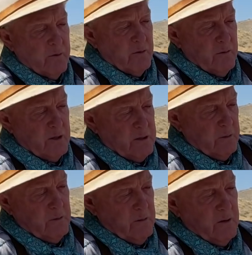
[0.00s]
which
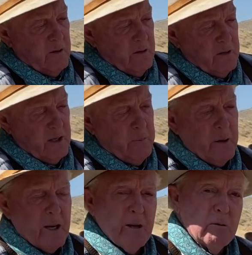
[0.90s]

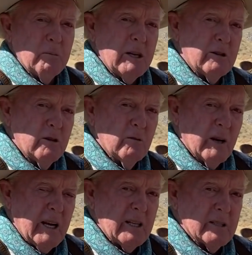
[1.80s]
typically would be 2
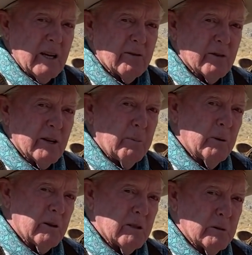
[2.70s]
reins after I
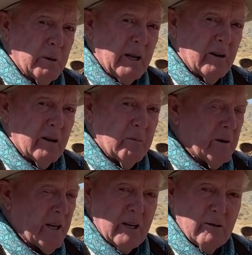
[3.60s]
put the spade on him,
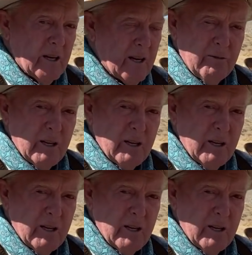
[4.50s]
but I don't have the